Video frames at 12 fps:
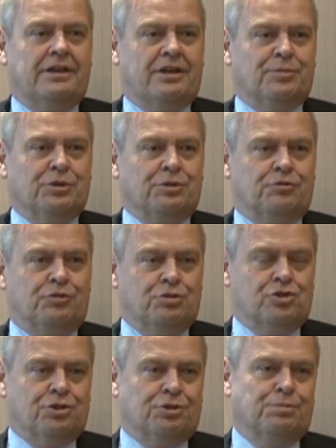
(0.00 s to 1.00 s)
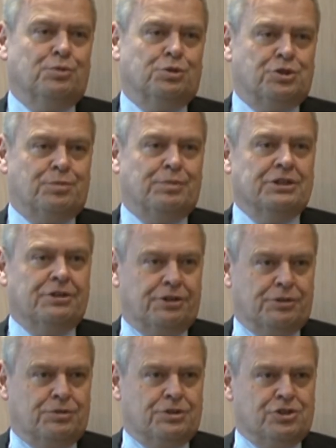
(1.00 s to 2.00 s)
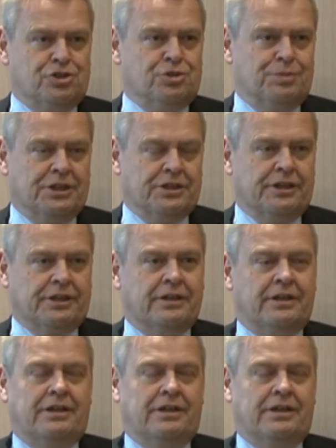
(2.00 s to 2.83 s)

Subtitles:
about the future and more speed around decision making.